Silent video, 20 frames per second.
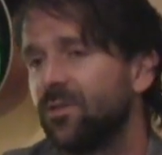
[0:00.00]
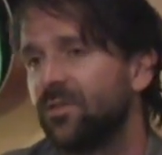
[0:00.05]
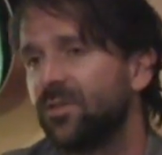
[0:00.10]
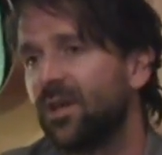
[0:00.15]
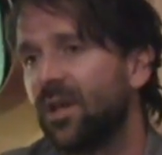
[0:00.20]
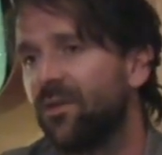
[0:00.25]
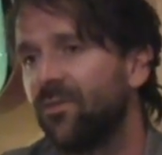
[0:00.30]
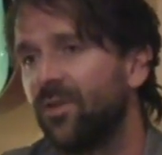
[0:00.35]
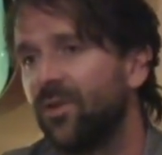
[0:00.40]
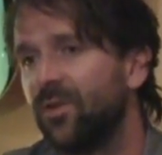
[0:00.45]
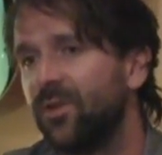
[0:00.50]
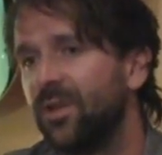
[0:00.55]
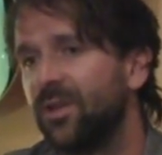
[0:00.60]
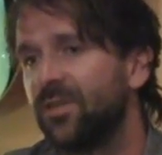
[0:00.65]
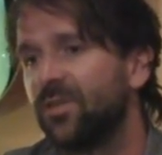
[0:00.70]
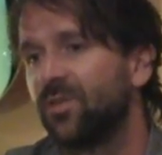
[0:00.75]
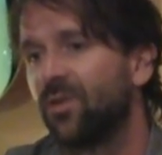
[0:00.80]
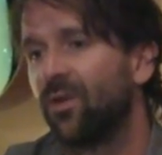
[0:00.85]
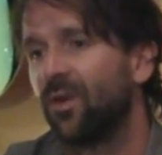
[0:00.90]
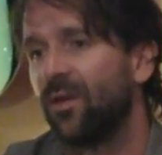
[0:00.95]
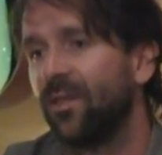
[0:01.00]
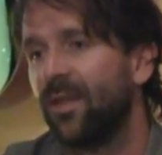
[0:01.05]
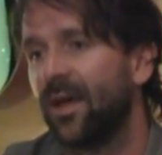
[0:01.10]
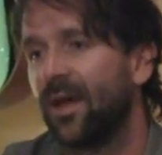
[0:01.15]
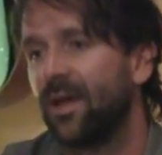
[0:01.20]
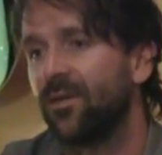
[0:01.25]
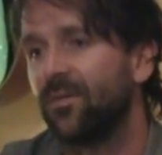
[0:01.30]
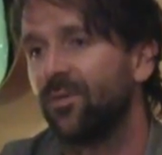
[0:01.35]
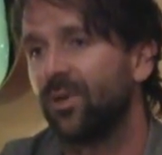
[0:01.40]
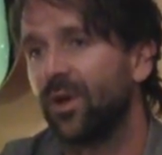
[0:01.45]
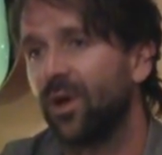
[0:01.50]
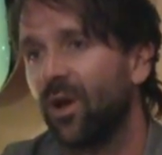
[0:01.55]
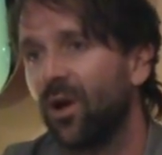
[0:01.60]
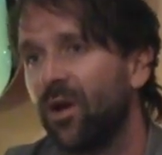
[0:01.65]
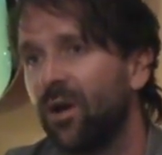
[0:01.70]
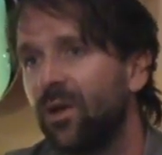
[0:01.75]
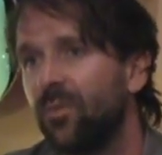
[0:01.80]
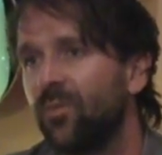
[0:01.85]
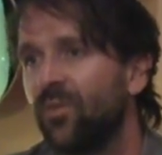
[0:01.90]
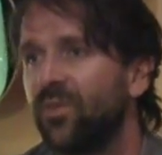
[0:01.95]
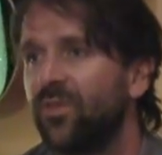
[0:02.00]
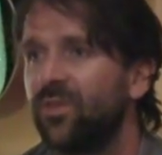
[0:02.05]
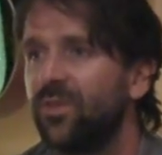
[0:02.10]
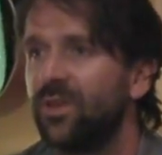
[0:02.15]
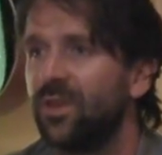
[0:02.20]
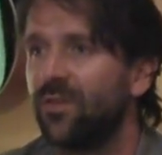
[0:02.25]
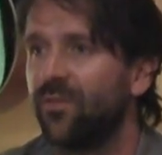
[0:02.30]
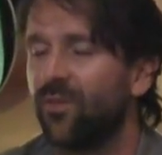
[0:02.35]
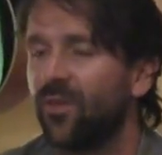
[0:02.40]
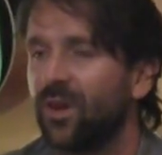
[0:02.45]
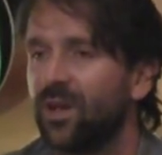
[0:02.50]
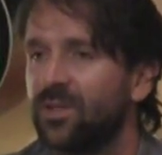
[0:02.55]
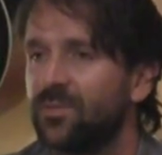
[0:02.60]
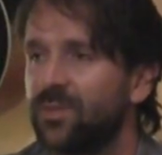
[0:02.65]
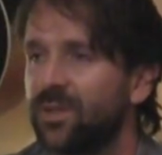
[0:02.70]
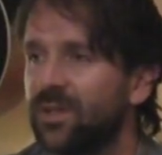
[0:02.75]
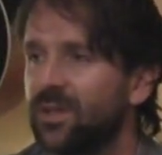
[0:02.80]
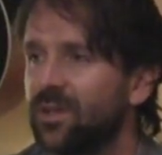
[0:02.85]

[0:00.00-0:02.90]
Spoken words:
So it's kind of a unique story in that regard. And it was unique for us